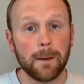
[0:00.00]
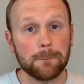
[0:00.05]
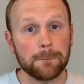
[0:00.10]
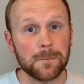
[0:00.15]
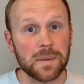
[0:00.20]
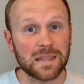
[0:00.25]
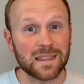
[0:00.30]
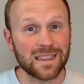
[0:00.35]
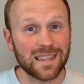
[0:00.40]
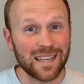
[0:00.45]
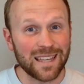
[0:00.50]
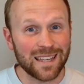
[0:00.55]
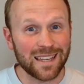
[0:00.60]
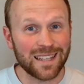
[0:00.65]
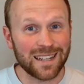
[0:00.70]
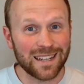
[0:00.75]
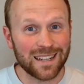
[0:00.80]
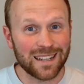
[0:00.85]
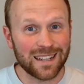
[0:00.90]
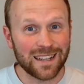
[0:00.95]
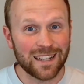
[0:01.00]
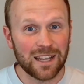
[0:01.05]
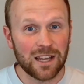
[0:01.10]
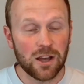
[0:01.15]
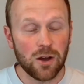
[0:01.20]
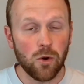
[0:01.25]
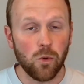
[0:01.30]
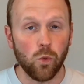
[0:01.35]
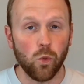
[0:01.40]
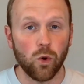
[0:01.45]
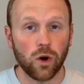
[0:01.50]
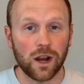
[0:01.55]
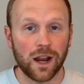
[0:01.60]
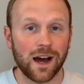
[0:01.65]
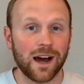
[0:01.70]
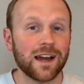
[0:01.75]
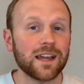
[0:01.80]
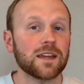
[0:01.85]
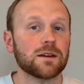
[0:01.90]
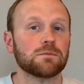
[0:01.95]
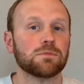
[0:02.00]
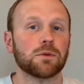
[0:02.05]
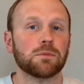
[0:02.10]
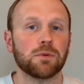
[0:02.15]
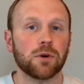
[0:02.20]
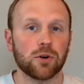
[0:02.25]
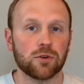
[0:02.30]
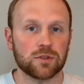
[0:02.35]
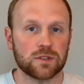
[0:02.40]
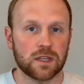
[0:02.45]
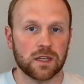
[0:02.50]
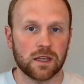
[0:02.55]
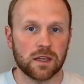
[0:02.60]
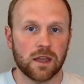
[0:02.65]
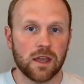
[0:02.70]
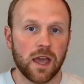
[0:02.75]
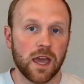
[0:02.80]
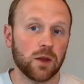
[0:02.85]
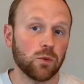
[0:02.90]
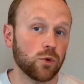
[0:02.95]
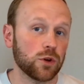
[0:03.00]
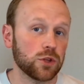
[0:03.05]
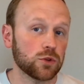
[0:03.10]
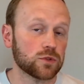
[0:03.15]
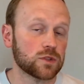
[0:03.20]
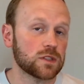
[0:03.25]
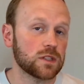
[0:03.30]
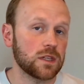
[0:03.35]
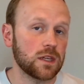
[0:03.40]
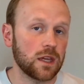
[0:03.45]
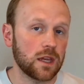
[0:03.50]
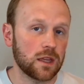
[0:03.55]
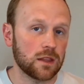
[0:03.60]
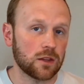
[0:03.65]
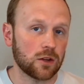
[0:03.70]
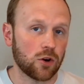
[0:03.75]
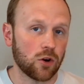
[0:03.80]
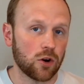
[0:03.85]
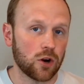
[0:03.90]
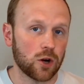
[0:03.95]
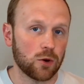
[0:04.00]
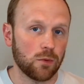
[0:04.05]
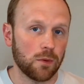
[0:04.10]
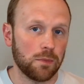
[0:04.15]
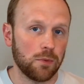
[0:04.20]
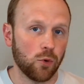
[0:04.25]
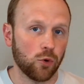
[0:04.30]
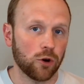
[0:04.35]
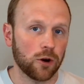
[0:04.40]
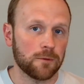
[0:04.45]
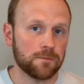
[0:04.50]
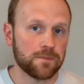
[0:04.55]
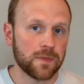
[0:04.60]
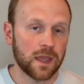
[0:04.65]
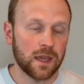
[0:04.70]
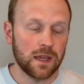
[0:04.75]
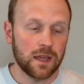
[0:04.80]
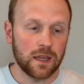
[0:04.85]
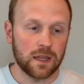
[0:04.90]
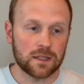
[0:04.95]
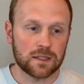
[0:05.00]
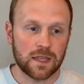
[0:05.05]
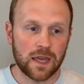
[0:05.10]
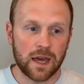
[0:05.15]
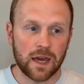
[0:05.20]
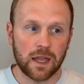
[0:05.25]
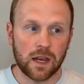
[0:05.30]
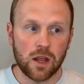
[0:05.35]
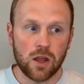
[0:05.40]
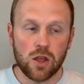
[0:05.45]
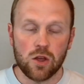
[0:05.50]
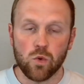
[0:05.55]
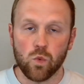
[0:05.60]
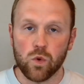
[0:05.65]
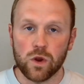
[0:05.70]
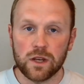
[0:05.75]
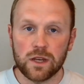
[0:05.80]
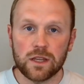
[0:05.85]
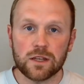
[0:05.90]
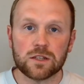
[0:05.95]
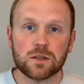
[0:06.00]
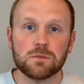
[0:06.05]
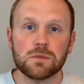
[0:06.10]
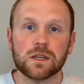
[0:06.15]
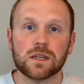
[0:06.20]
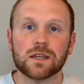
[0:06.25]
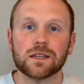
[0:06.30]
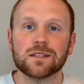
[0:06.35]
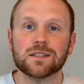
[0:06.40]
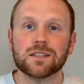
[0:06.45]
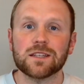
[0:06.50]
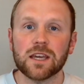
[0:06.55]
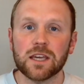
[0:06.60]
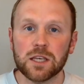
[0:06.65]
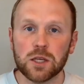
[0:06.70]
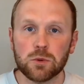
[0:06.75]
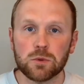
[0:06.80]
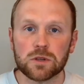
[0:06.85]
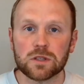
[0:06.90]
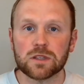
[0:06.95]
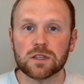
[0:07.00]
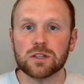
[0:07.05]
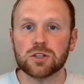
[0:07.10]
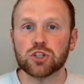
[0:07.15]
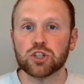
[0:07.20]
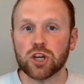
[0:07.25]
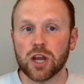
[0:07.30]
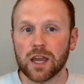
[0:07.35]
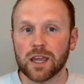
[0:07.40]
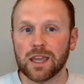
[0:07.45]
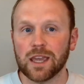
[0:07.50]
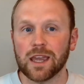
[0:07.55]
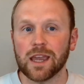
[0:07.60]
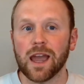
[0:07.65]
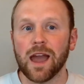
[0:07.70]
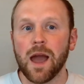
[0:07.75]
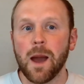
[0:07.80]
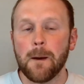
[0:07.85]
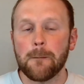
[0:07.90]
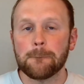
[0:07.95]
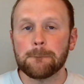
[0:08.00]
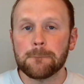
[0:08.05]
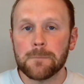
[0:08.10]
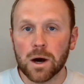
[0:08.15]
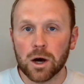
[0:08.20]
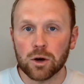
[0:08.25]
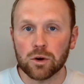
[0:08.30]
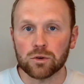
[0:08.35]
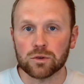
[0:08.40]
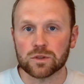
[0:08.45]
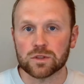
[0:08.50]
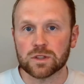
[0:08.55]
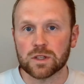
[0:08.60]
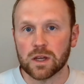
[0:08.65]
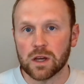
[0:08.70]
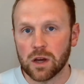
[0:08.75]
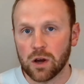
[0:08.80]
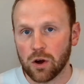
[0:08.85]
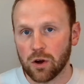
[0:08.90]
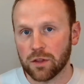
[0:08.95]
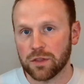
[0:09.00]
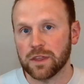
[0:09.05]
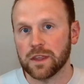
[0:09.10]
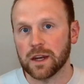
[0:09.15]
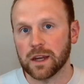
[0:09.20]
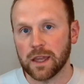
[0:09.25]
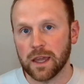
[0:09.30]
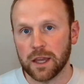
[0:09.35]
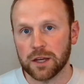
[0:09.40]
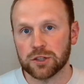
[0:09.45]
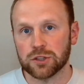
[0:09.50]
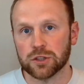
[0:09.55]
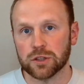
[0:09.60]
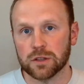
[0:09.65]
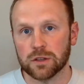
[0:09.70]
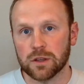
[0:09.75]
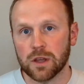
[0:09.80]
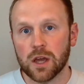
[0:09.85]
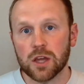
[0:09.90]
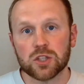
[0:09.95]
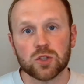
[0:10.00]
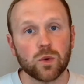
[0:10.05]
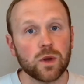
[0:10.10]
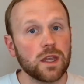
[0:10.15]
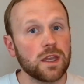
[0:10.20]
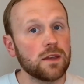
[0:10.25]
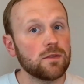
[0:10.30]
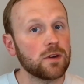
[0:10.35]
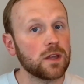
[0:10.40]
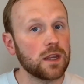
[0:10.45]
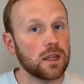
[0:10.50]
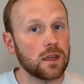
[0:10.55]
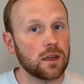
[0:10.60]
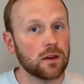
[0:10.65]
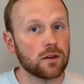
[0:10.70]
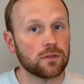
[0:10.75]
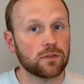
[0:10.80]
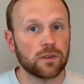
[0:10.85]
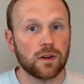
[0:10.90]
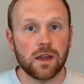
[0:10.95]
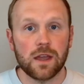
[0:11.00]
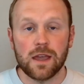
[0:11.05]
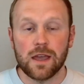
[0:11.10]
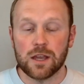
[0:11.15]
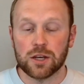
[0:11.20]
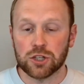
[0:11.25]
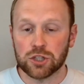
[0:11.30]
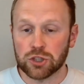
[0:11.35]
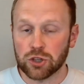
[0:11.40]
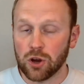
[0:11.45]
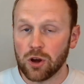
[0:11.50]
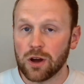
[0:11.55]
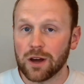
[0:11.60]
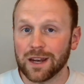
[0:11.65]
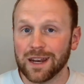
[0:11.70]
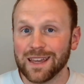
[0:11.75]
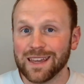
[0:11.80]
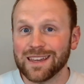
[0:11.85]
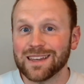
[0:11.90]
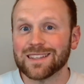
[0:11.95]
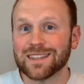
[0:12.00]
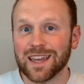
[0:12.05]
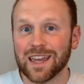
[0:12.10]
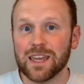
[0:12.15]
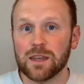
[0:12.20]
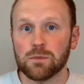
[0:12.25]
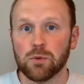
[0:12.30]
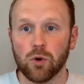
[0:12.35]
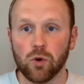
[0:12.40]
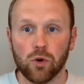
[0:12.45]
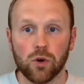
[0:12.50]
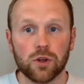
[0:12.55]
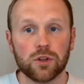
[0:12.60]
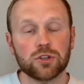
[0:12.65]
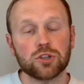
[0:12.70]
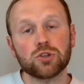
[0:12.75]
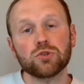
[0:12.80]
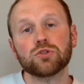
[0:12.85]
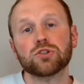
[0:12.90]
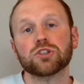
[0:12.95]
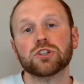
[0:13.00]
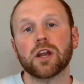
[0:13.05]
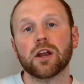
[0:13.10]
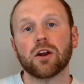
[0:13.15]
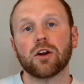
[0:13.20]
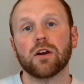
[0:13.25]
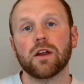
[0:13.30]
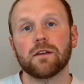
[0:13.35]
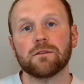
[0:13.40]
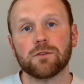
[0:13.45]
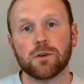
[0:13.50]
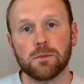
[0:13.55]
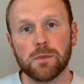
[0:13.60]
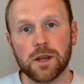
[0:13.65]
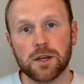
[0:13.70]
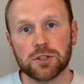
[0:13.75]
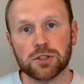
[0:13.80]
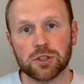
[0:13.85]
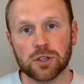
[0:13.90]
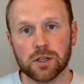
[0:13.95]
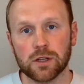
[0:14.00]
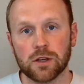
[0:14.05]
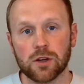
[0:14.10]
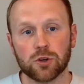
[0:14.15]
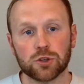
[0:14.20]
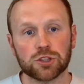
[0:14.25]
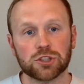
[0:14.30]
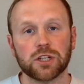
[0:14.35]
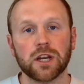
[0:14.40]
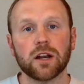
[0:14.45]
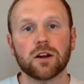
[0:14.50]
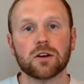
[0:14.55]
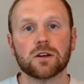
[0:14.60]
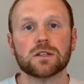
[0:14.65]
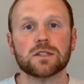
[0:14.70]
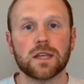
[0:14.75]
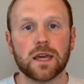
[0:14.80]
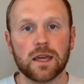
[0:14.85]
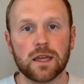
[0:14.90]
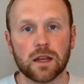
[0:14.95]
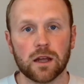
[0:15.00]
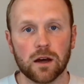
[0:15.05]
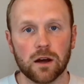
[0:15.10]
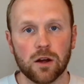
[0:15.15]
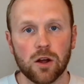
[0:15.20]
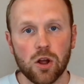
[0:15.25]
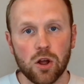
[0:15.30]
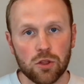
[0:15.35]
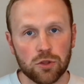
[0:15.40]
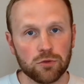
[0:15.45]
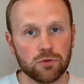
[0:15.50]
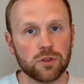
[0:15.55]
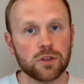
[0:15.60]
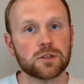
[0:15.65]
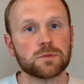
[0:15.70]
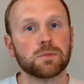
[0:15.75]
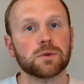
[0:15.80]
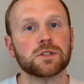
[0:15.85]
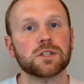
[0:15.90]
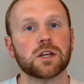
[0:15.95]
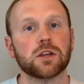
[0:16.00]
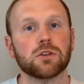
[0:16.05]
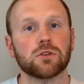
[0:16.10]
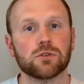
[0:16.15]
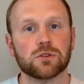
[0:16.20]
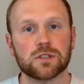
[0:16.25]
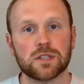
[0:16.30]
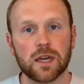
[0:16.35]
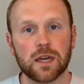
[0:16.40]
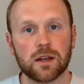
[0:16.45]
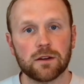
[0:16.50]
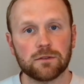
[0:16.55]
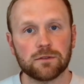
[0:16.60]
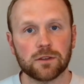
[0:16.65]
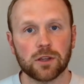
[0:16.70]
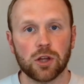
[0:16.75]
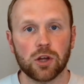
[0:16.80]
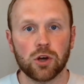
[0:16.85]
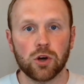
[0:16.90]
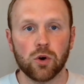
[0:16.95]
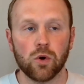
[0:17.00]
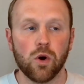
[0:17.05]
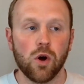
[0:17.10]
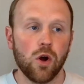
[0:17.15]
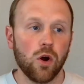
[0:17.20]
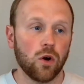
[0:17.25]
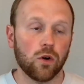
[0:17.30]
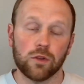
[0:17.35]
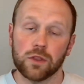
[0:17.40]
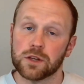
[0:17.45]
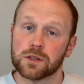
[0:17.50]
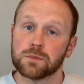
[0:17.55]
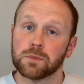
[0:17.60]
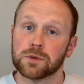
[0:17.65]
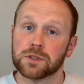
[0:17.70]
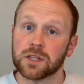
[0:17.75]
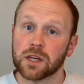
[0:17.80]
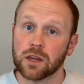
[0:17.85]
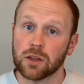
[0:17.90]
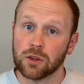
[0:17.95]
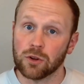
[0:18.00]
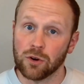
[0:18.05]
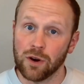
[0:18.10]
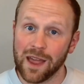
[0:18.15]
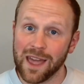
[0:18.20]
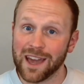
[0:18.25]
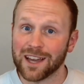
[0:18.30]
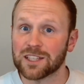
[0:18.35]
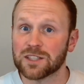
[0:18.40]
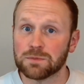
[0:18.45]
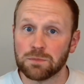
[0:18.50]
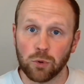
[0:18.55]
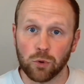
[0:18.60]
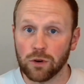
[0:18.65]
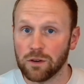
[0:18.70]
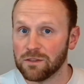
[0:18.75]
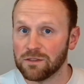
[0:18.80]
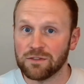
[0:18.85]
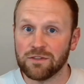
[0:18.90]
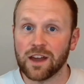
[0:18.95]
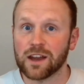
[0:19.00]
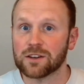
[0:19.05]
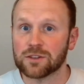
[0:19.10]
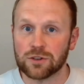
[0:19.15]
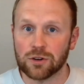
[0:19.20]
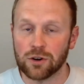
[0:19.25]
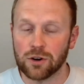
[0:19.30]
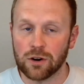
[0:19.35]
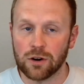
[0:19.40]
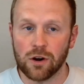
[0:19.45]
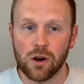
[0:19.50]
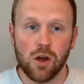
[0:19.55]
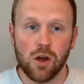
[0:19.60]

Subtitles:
But then what I am proposing and what you'll see in the Gartner report is that we need to be continuously checking post-authentication. So even if Shawn is able to share information or share data through this particular data flow or this particular export vector,